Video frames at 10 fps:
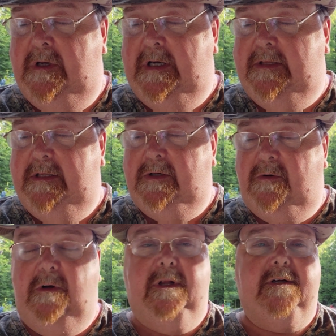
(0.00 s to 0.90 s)
I think they're
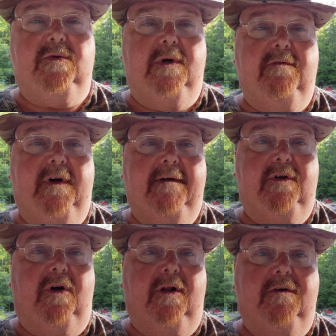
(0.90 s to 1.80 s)
only like
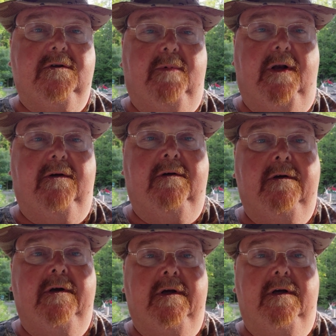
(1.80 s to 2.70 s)
$25, but
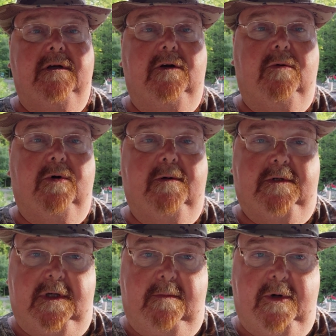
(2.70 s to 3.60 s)
you know what,
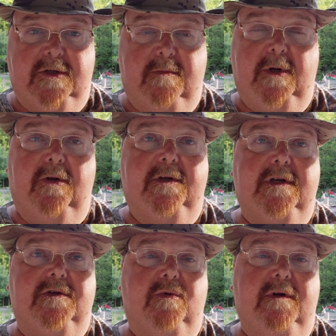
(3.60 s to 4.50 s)
budget builders,
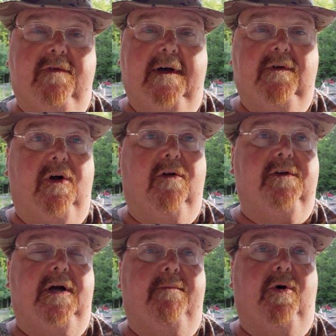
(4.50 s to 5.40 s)
that's $25
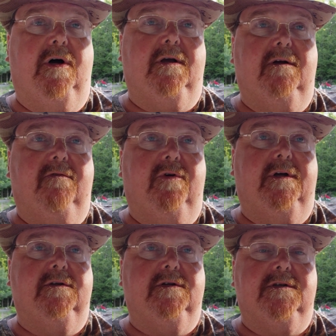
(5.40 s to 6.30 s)
in our pocket if we
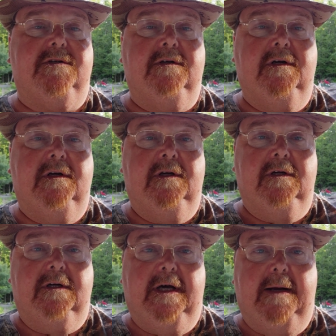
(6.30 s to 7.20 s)
can just
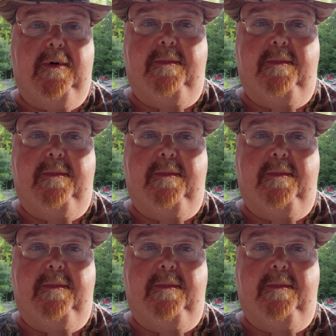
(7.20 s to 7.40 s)
cut up a